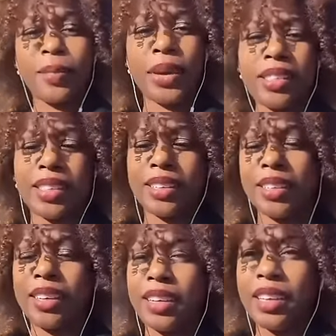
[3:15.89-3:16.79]

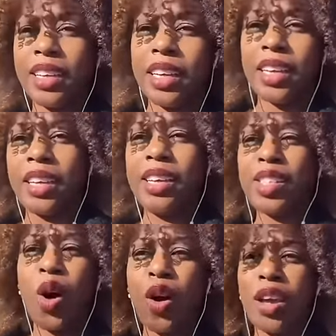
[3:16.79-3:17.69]
Basically, he's
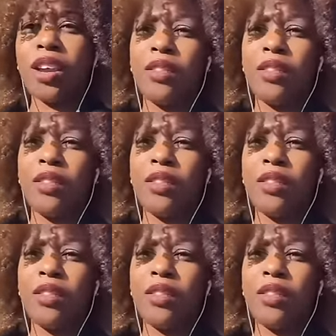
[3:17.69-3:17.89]
going